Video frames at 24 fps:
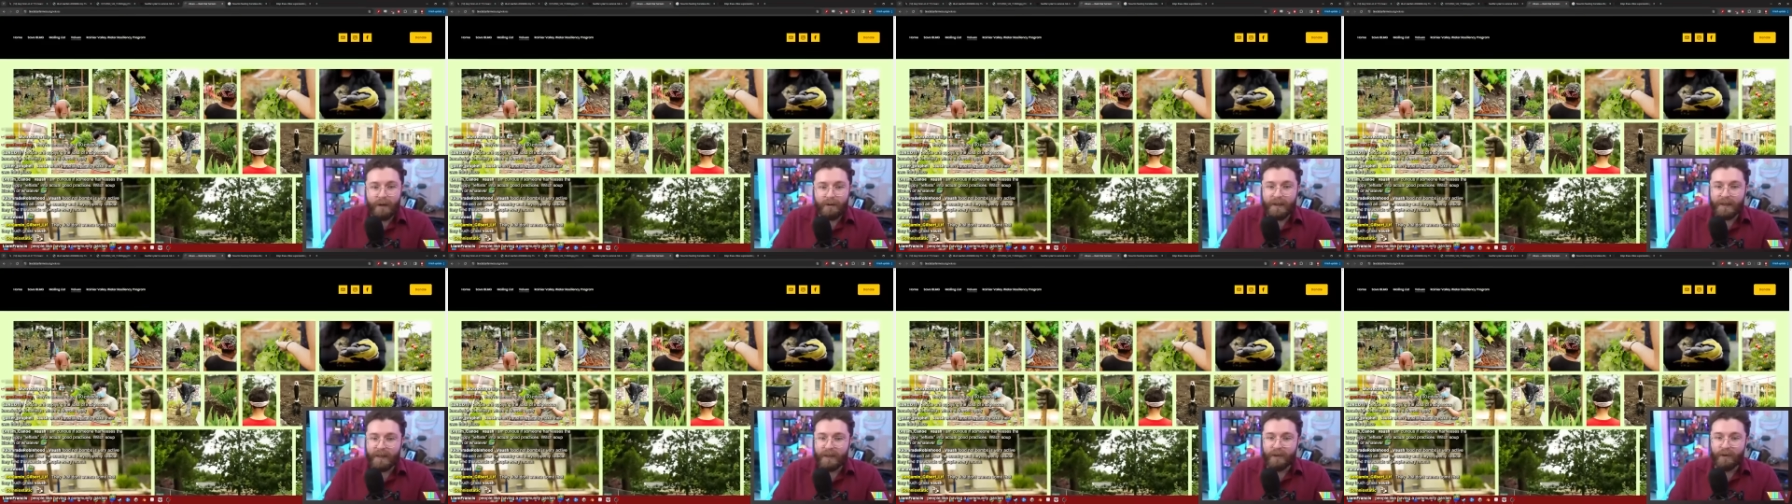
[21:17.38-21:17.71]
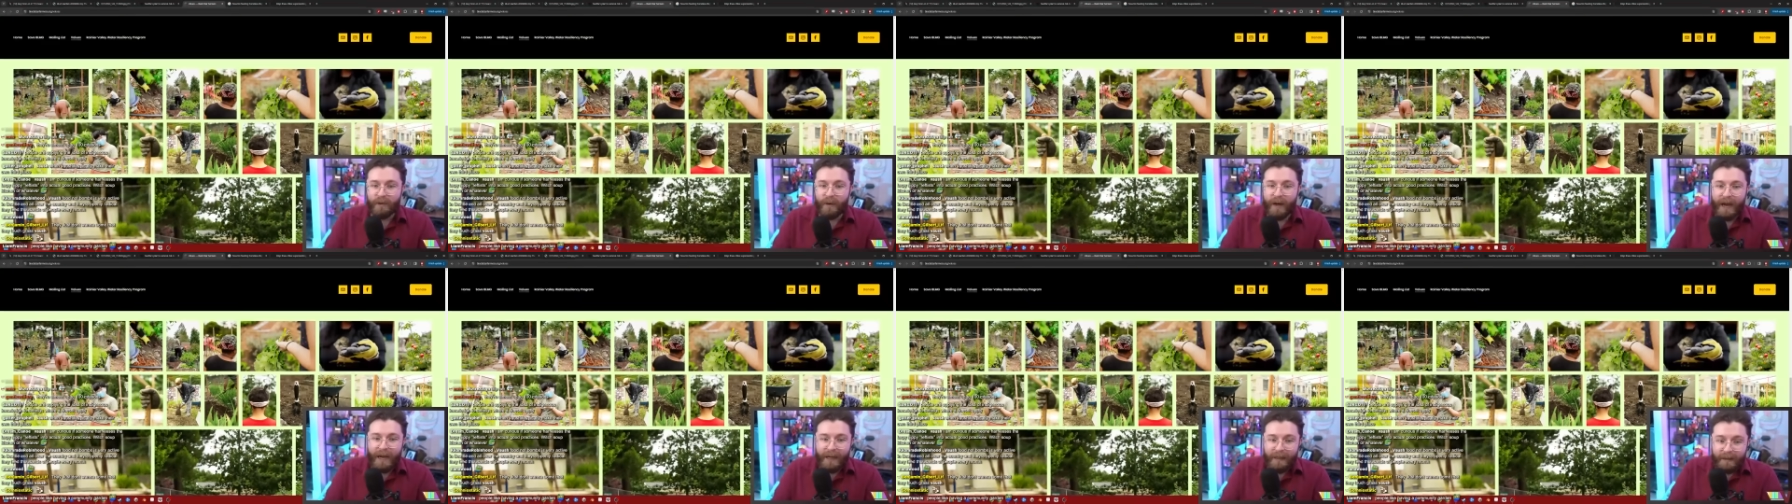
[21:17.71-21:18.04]
That's
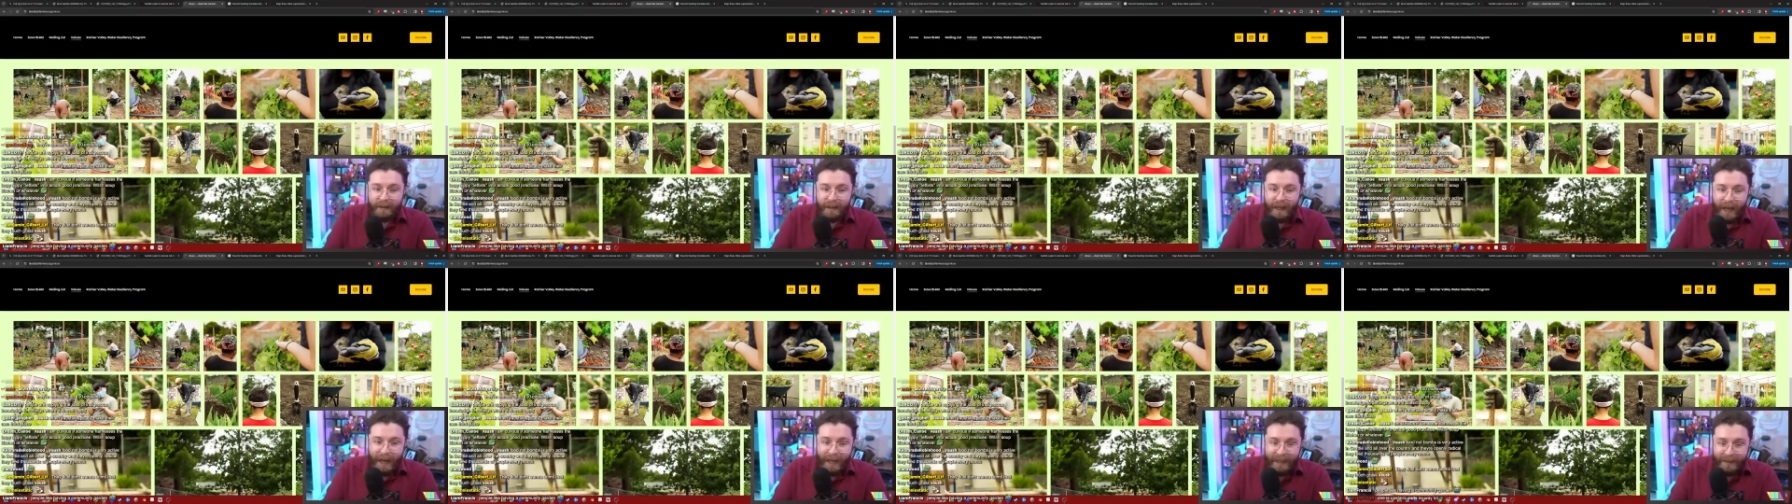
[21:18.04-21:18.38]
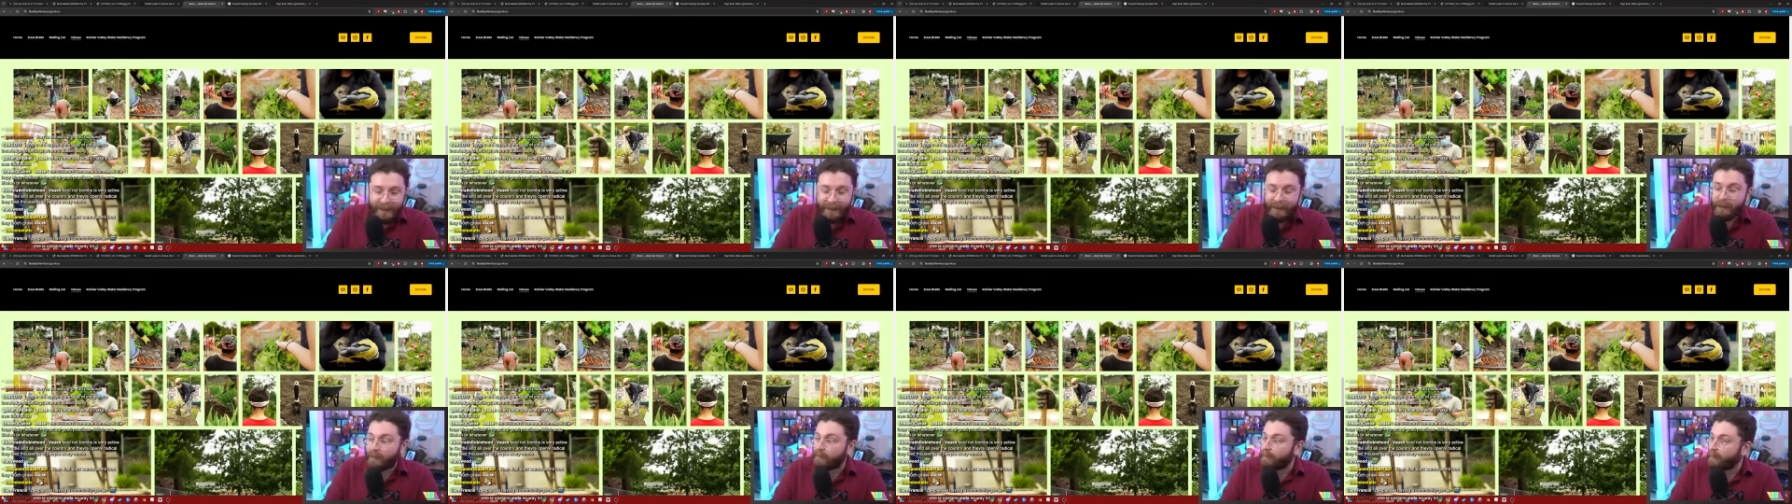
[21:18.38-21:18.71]
great. I
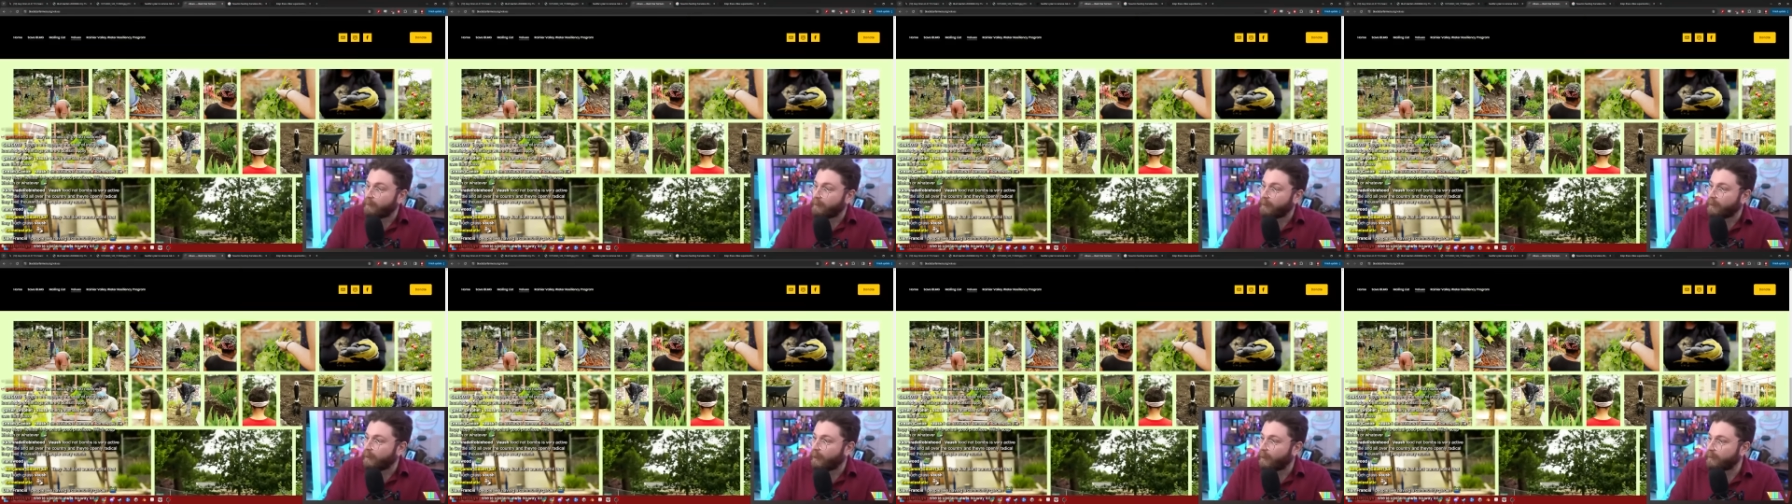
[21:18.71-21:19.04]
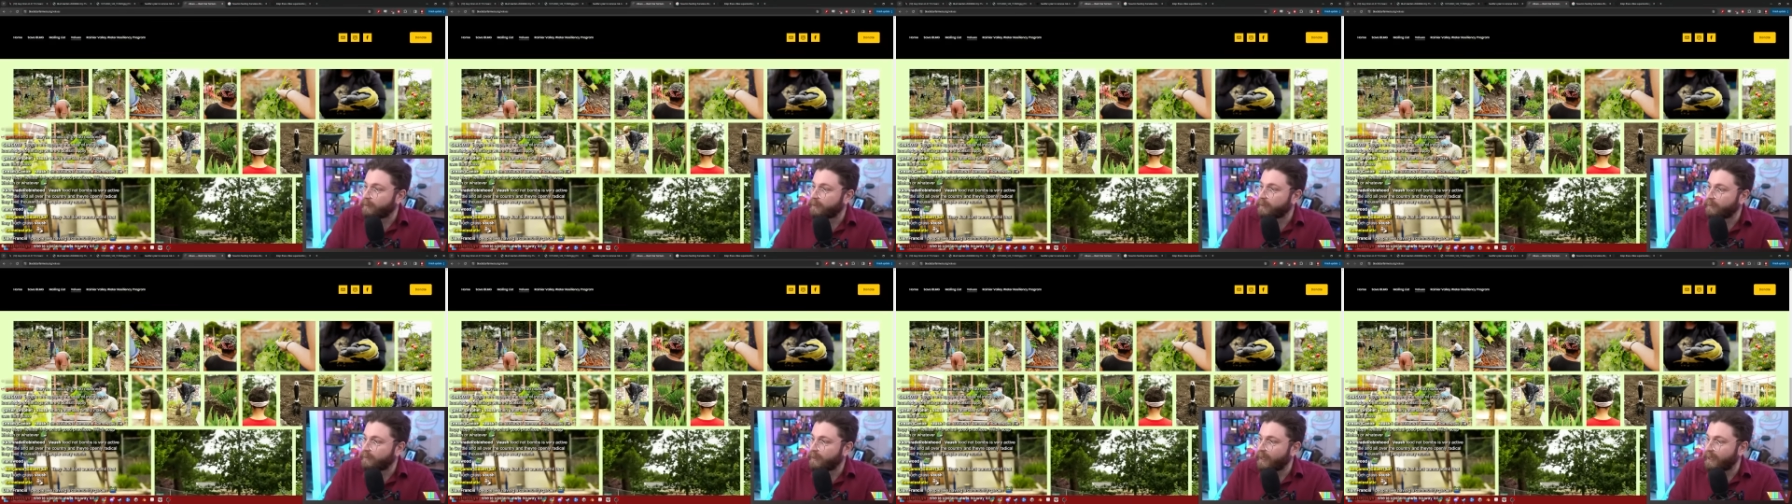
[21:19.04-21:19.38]
think community
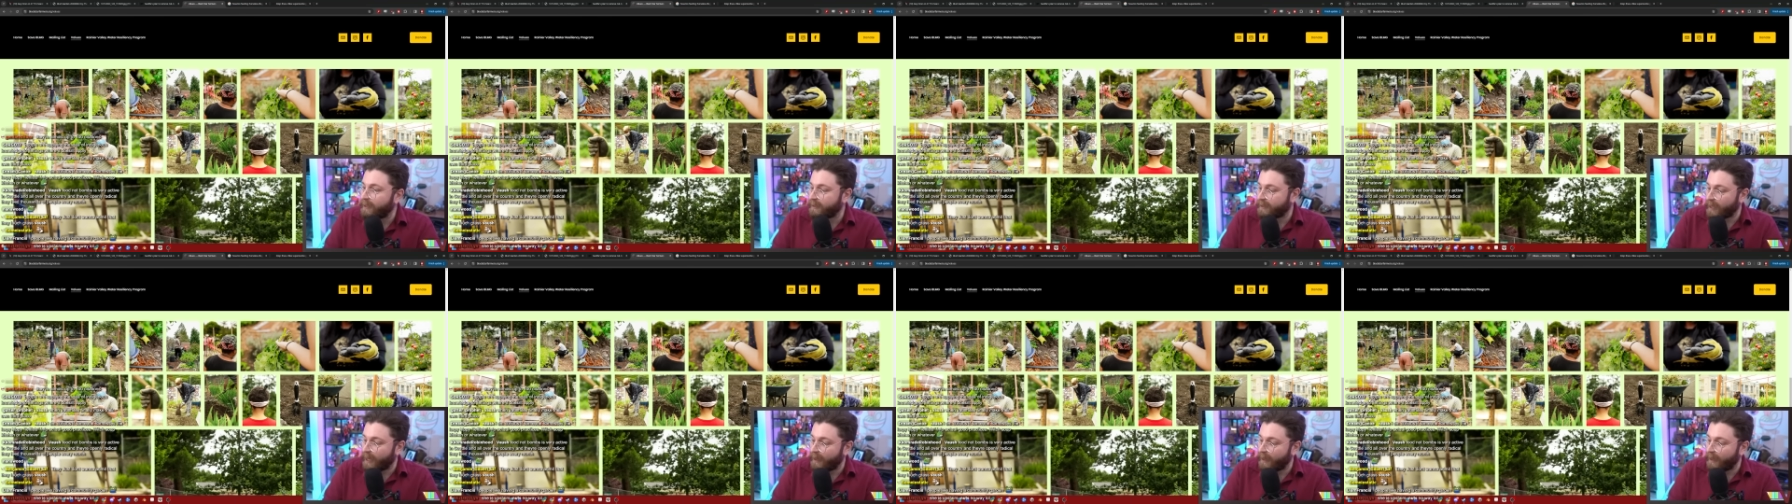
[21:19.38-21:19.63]
gardens are nice.